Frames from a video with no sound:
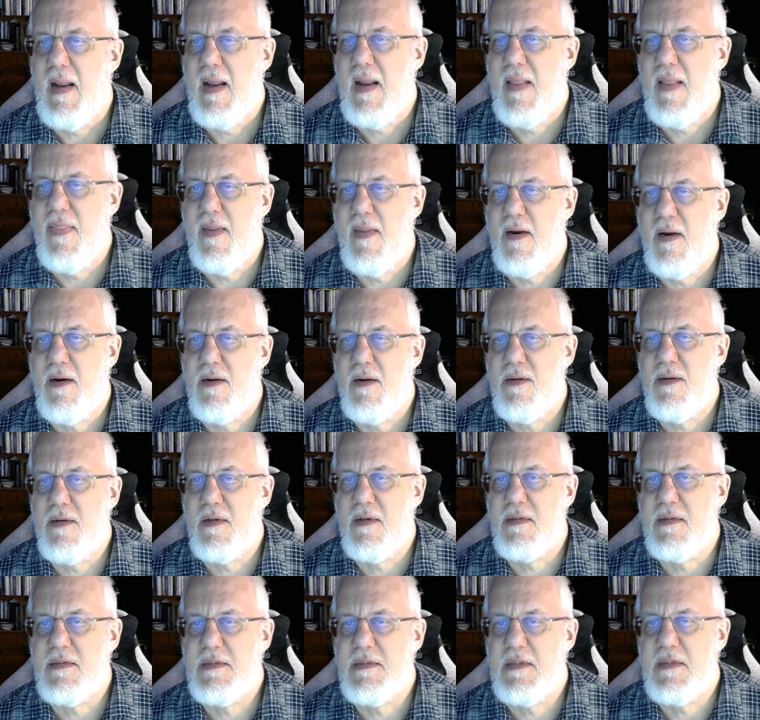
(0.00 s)
And there you
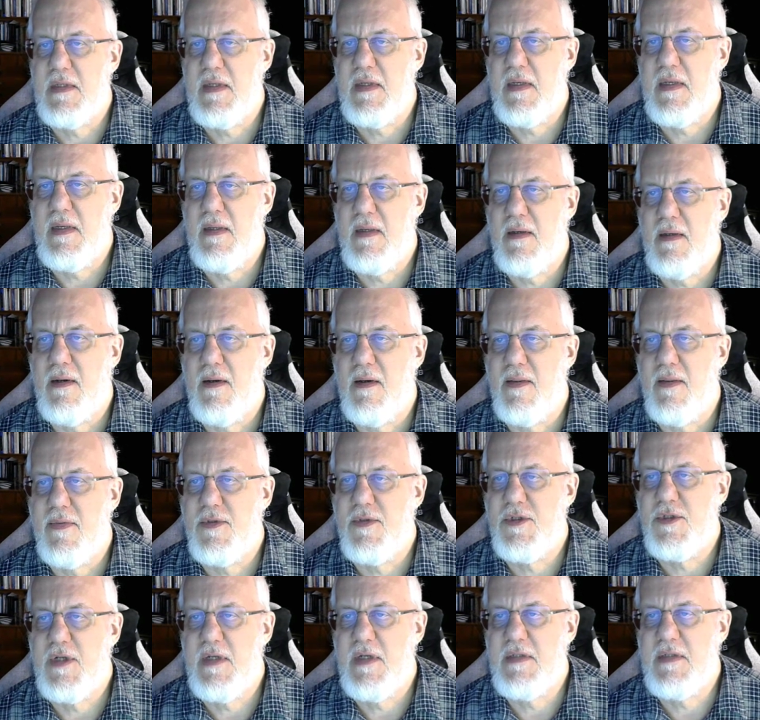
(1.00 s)
can see all the
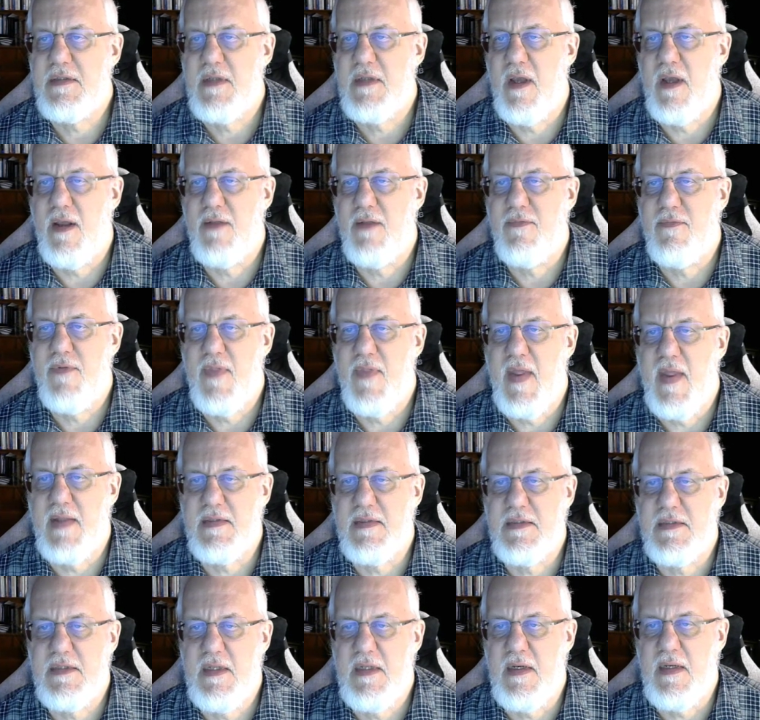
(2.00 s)
JSON for that
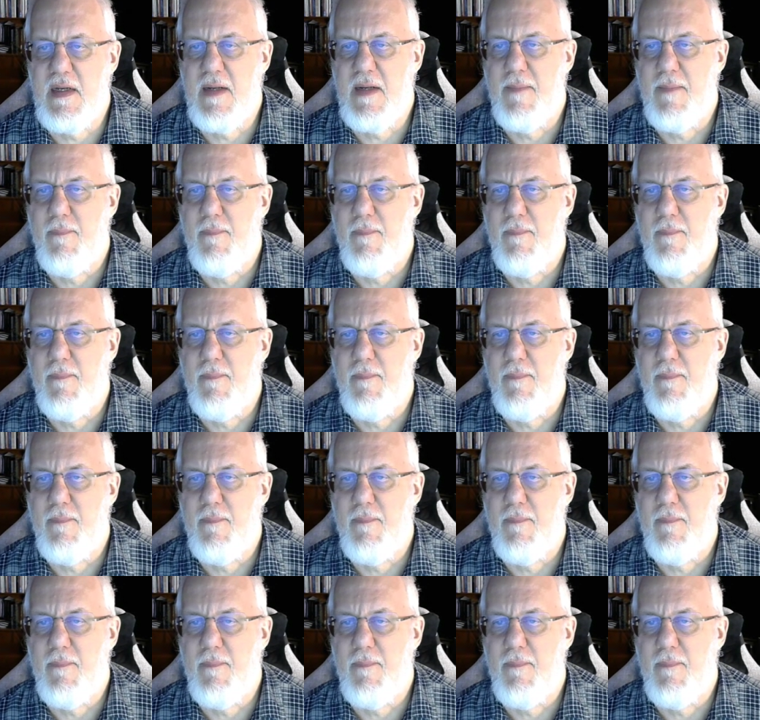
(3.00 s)
city.